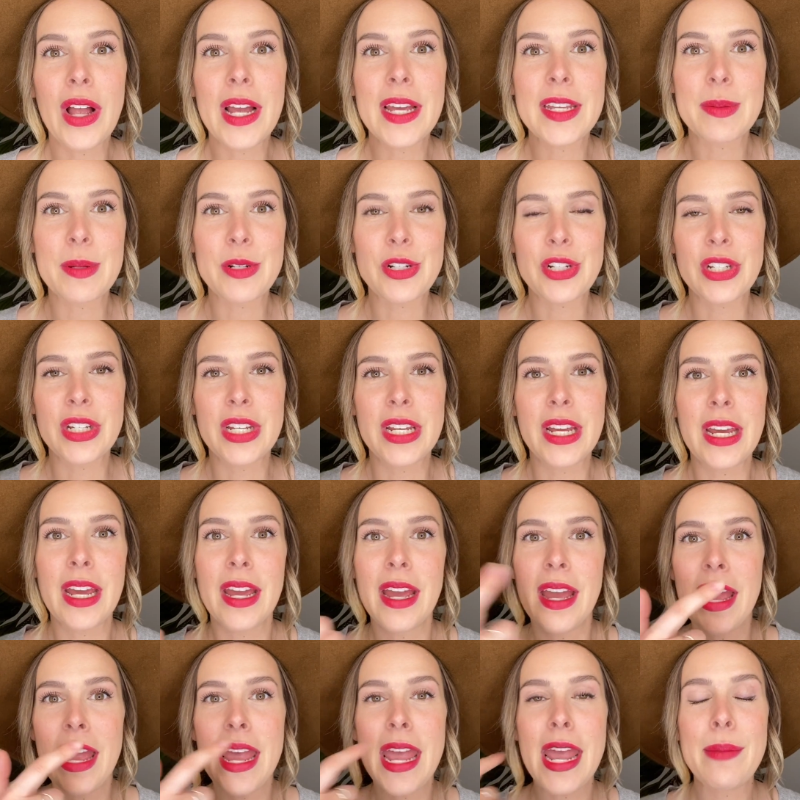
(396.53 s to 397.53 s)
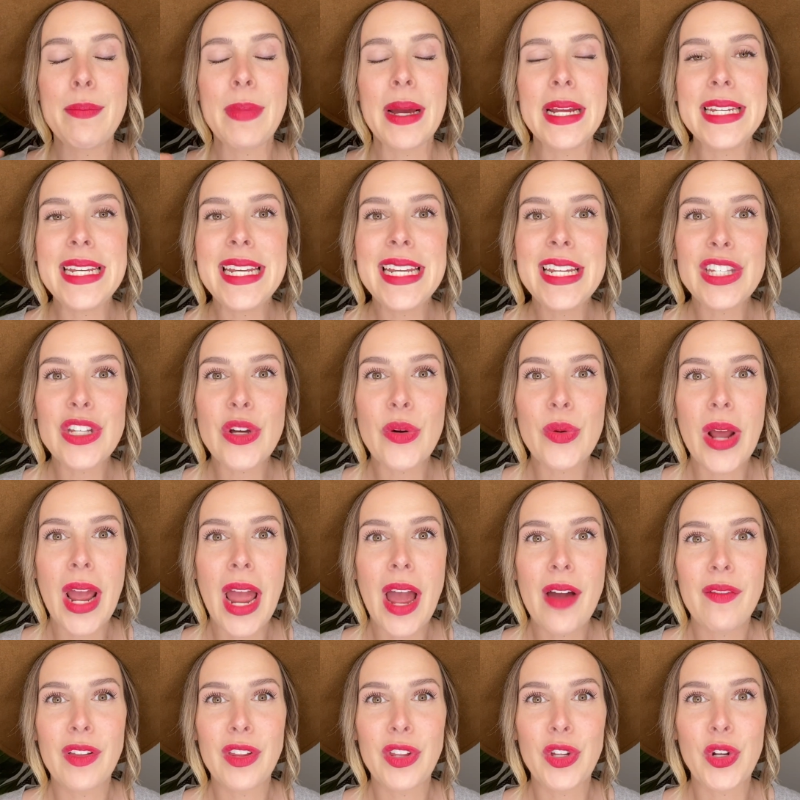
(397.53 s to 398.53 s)
Especially in my T-zone, I
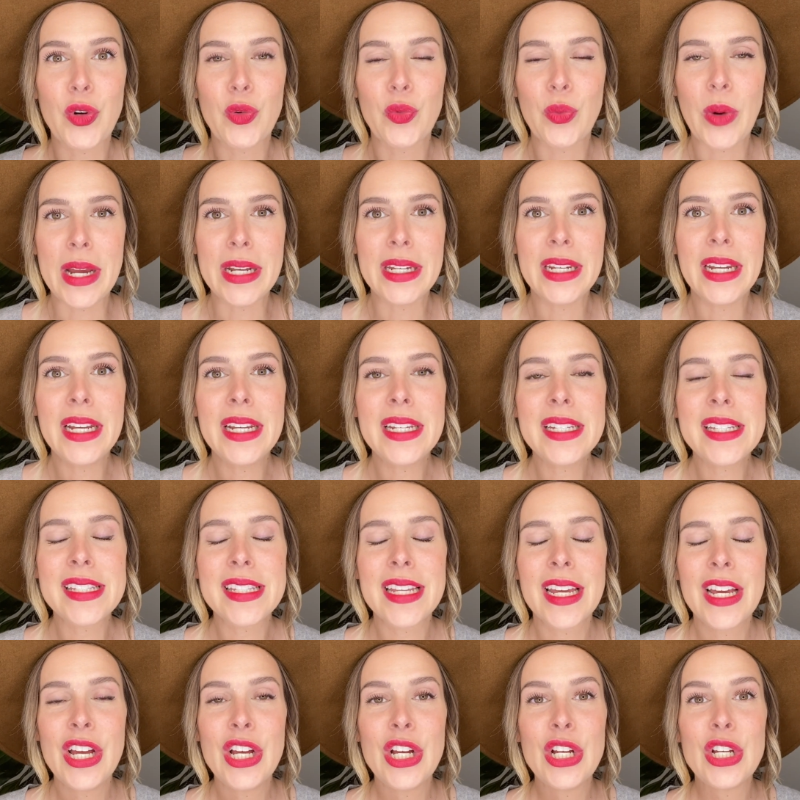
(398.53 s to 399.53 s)
have a little redness.